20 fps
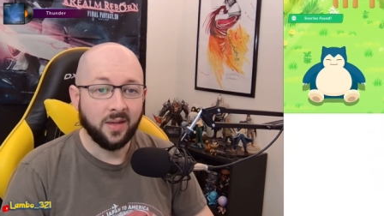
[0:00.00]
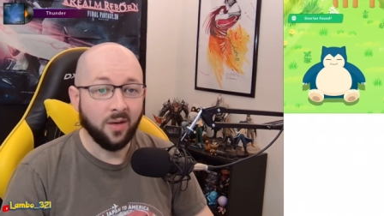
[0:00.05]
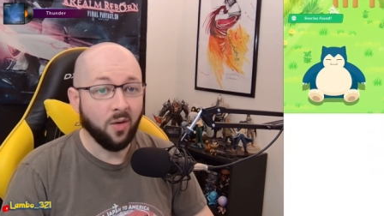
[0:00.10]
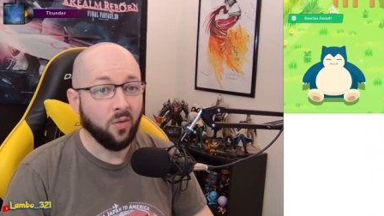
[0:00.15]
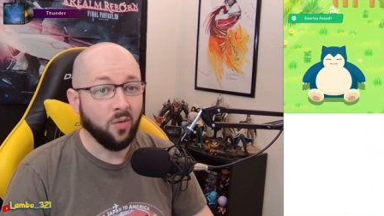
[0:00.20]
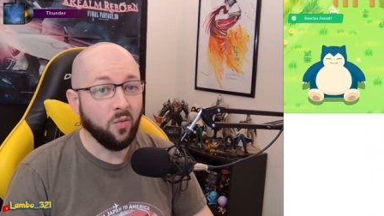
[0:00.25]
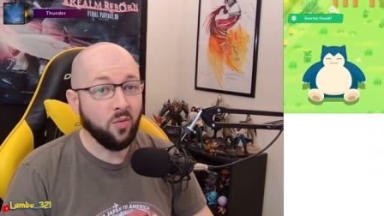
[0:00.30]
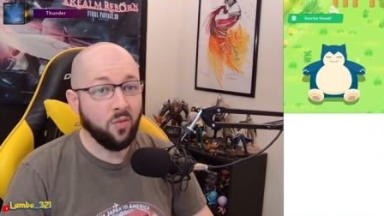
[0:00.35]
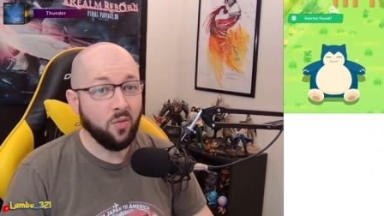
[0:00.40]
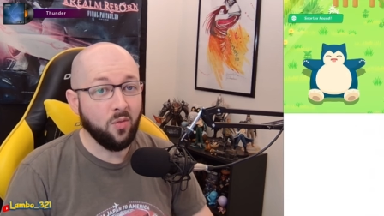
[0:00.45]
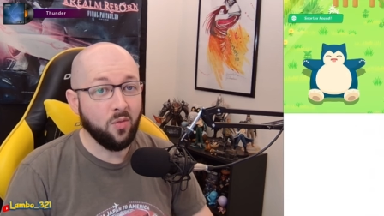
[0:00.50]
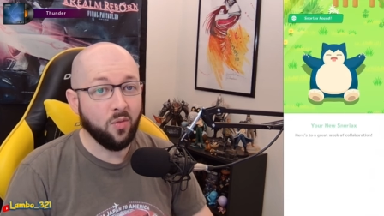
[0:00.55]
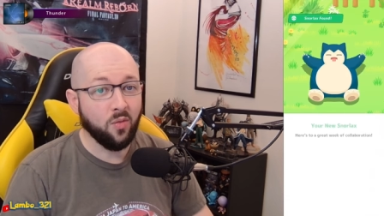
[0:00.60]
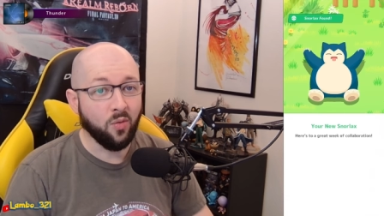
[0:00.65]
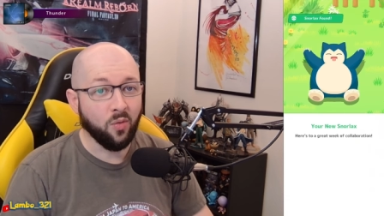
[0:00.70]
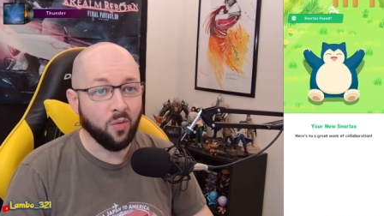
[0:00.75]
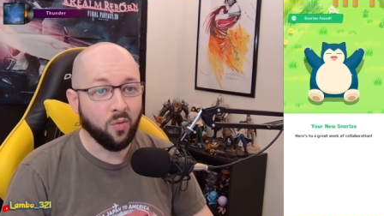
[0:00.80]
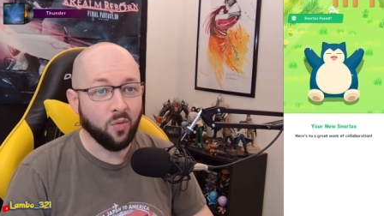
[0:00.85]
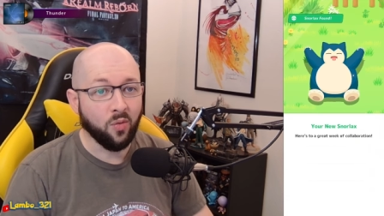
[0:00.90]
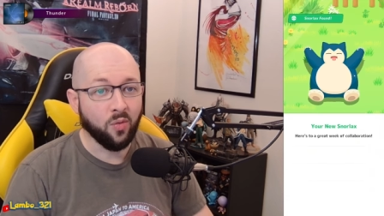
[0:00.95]

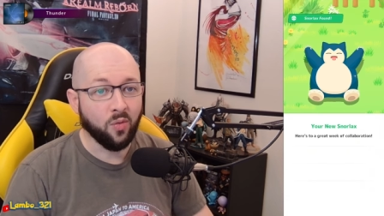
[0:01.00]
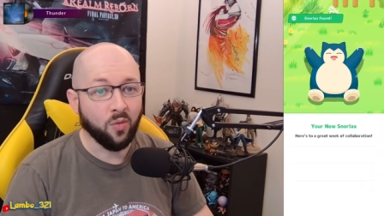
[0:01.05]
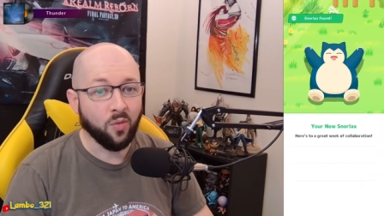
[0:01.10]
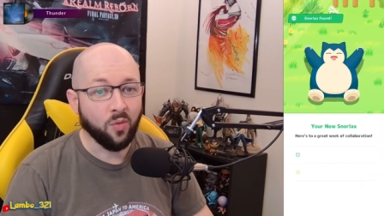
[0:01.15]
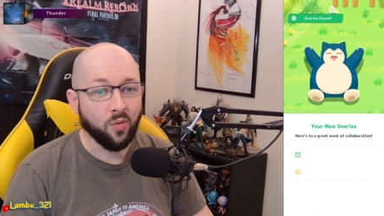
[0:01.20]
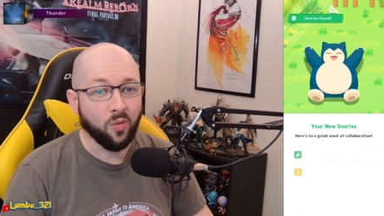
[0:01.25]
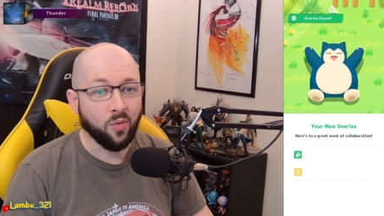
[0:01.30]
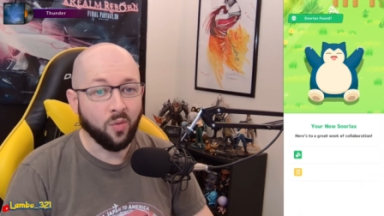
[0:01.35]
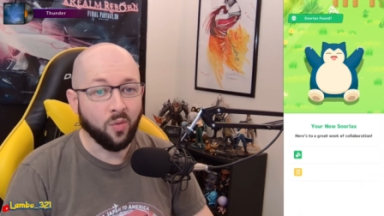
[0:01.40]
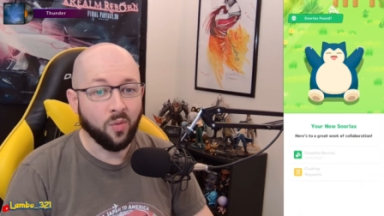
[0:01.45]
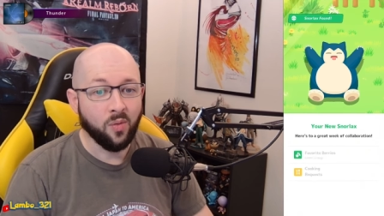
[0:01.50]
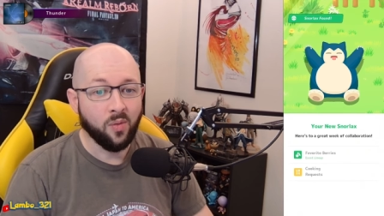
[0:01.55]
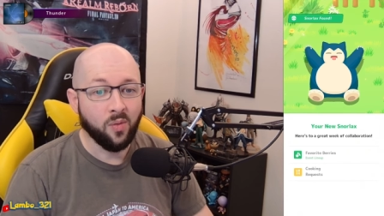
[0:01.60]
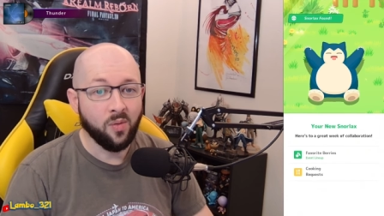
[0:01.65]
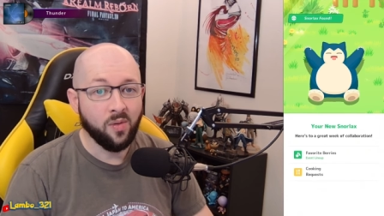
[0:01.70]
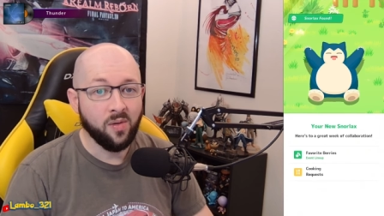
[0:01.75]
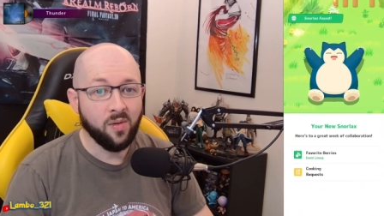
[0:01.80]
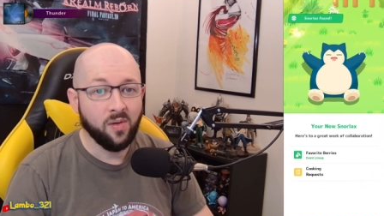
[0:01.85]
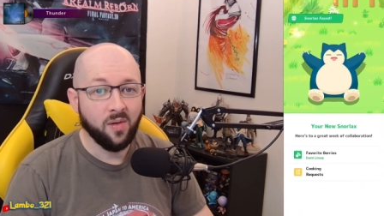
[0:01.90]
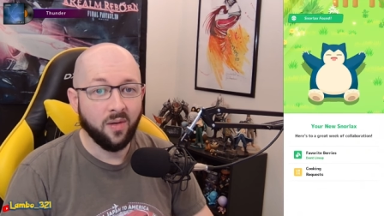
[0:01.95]
Ooh,
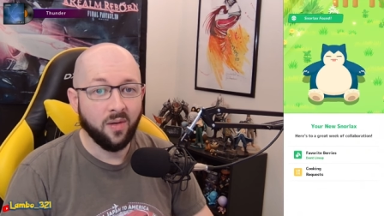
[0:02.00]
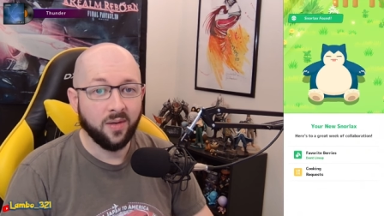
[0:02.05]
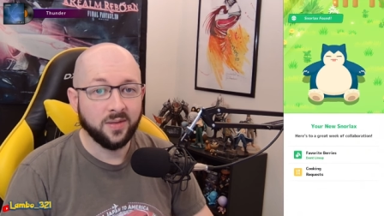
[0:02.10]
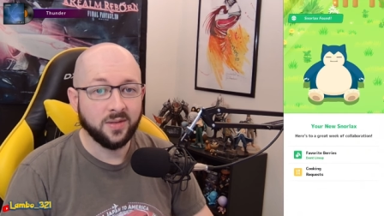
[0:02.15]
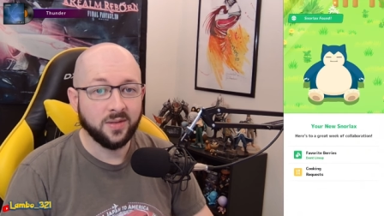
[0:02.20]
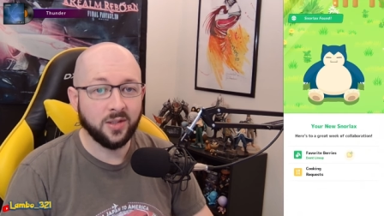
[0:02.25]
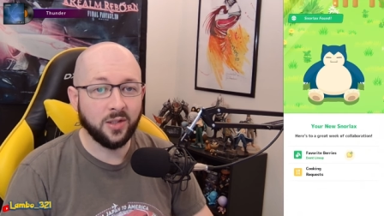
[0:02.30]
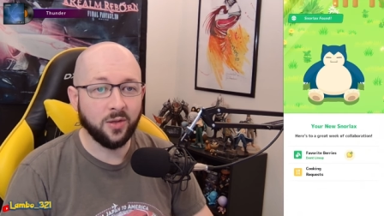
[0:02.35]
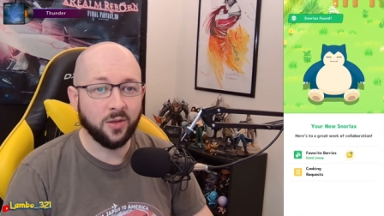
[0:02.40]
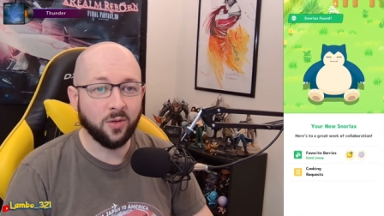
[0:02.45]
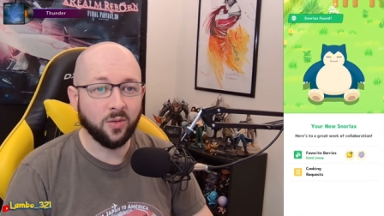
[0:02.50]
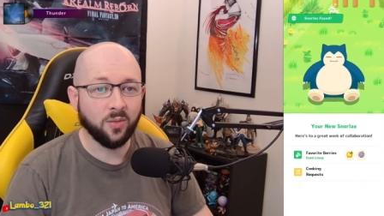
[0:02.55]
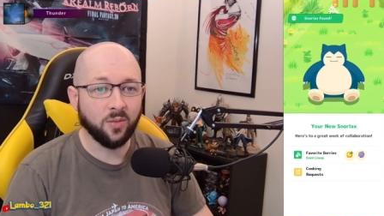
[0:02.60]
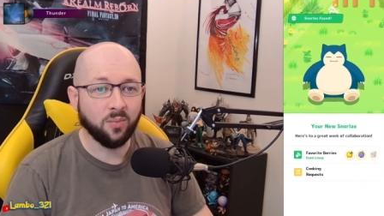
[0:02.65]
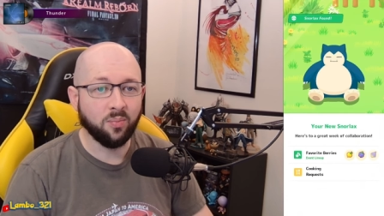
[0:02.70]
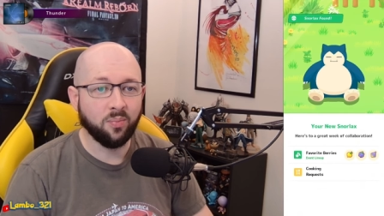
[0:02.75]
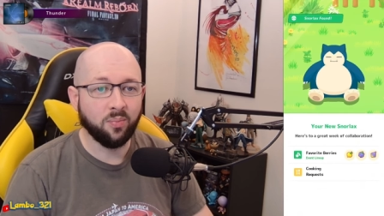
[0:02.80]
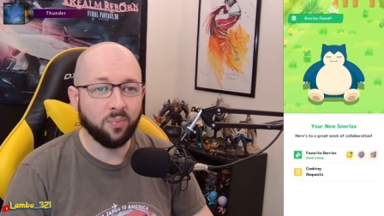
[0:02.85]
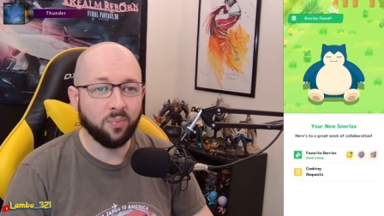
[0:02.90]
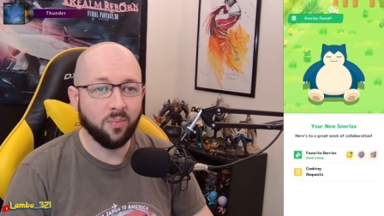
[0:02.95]
the
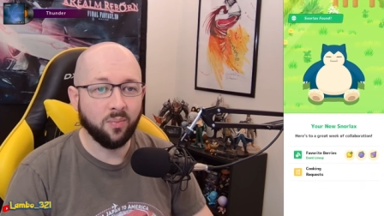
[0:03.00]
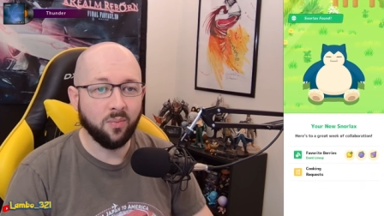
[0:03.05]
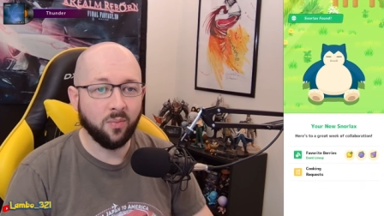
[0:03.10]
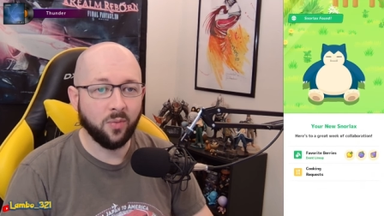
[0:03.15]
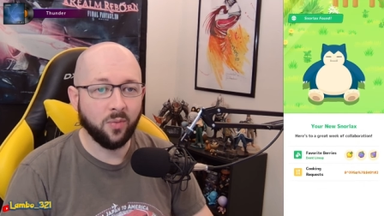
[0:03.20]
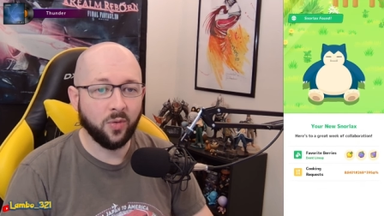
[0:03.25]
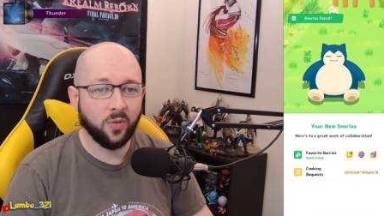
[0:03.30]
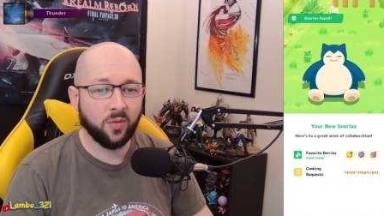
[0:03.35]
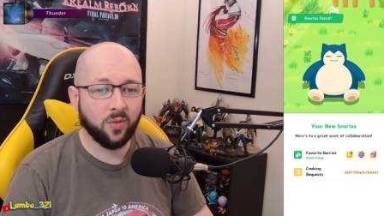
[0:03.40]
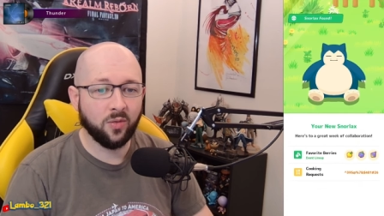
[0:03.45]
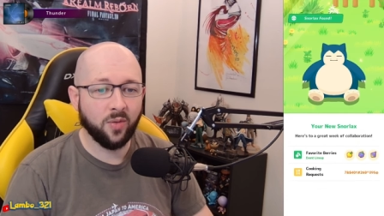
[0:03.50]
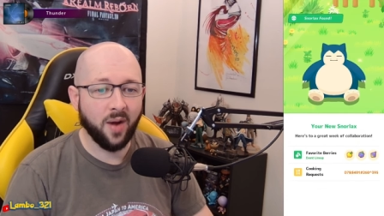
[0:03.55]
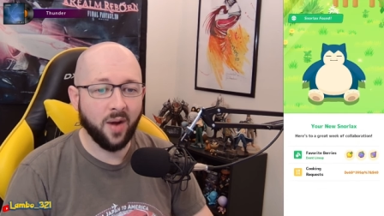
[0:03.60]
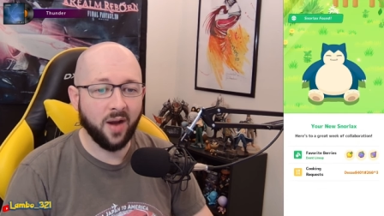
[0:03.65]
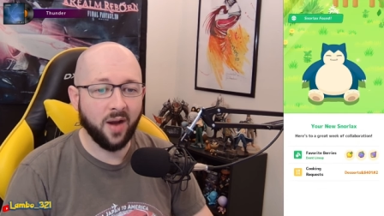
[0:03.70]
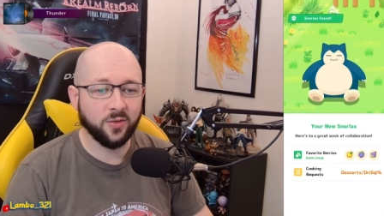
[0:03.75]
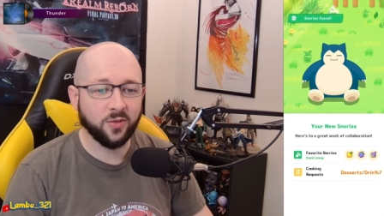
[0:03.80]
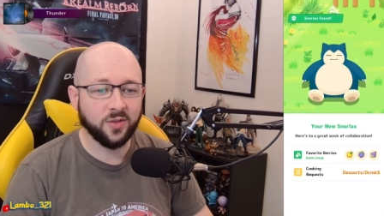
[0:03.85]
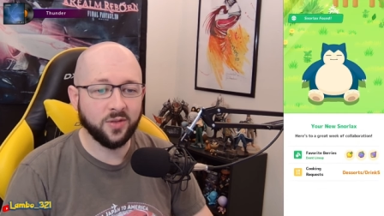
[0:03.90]
little crackles of